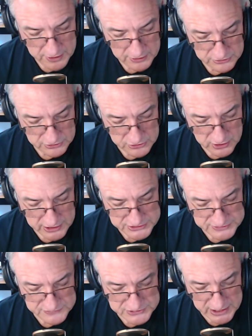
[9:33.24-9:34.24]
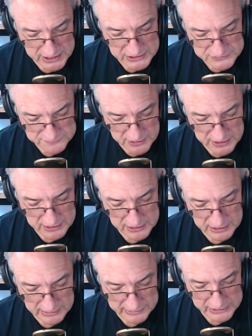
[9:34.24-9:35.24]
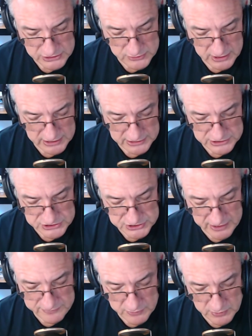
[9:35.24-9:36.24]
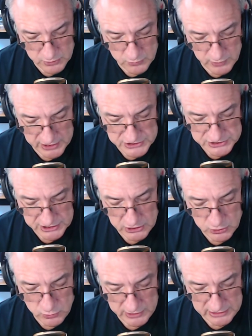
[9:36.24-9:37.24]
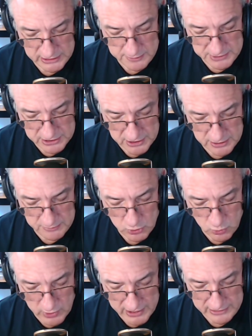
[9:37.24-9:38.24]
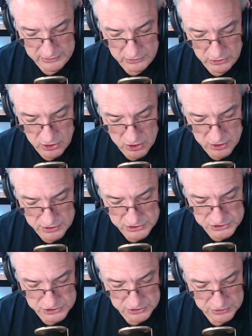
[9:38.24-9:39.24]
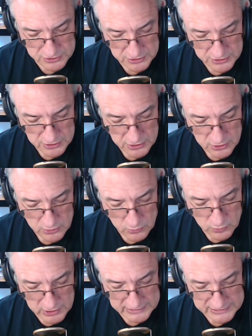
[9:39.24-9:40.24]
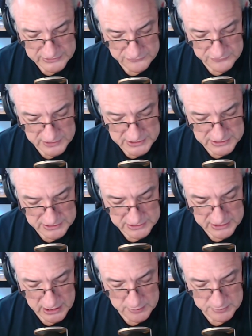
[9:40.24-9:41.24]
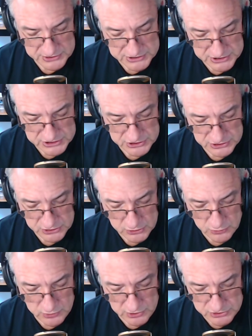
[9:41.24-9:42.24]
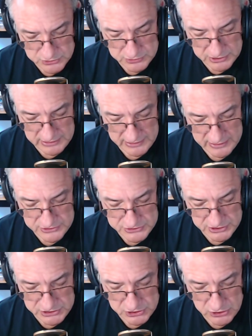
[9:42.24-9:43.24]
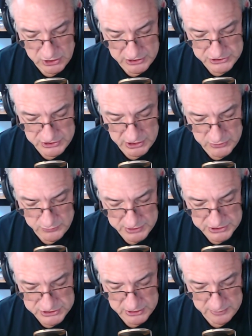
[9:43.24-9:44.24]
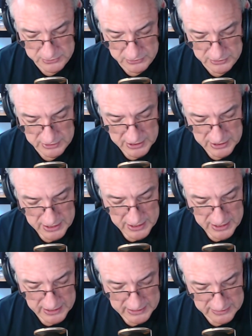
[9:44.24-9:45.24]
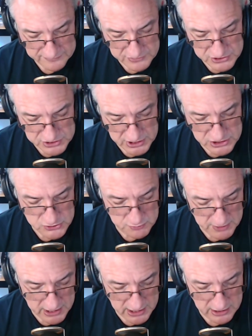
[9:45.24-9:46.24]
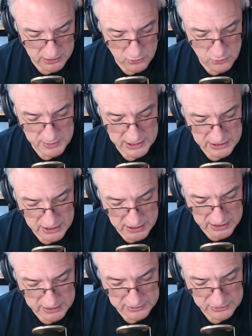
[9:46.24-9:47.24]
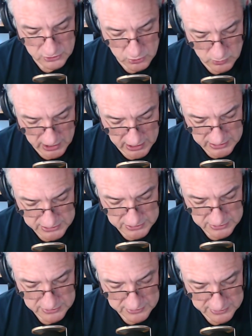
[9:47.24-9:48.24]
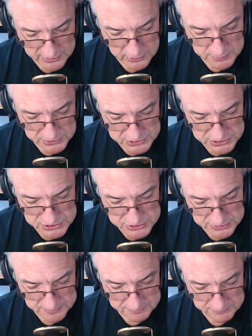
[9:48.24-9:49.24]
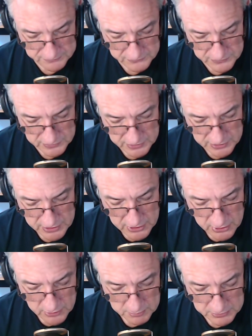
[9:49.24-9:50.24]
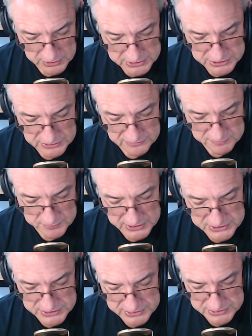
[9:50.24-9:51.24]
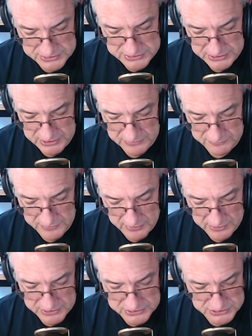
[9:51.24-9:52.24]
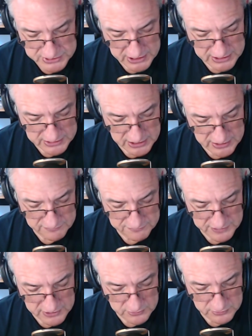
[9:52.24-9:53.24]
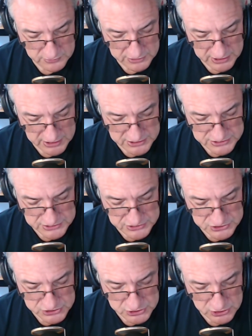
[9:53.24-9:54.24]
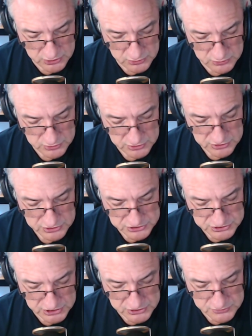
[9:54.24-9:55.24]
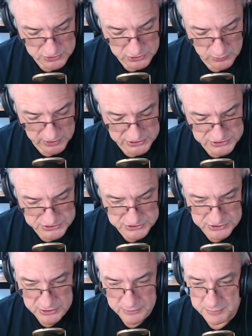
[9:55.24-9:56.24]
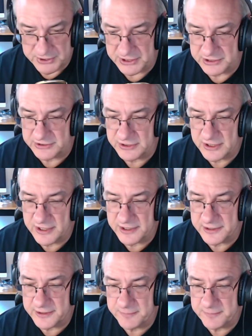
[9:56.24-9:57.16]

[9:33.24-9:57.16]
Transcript: the cost of satisfying an electronic discovery request can quickly become quite large. While a defendant can petition the court to declare such costs unreasonable, a given judge may or may not grant their petition. Plenty of precedents in various state and federal cases show such requests being denied.